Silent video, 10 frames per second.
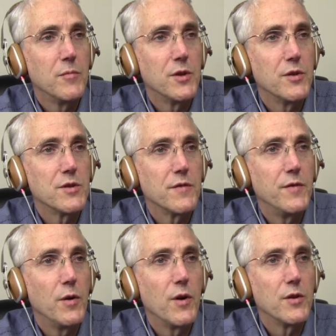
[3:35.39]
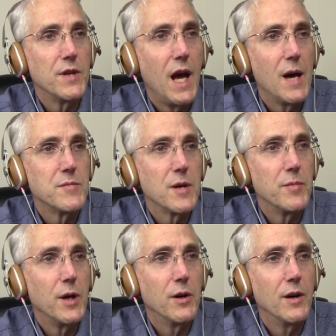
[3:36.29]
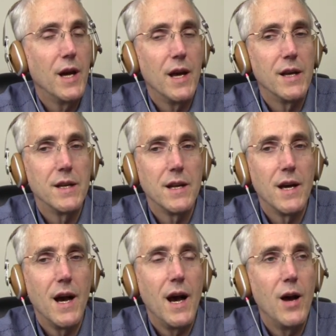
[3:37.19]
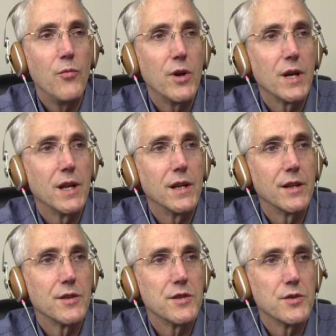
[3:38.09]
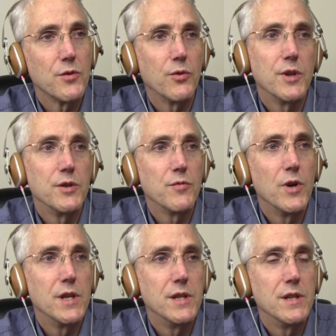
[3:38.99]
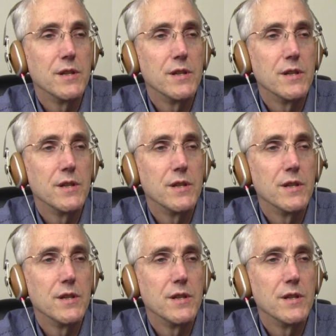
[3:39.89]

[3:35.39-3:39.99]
but there's a few other tabs up here and I want to click the storage one.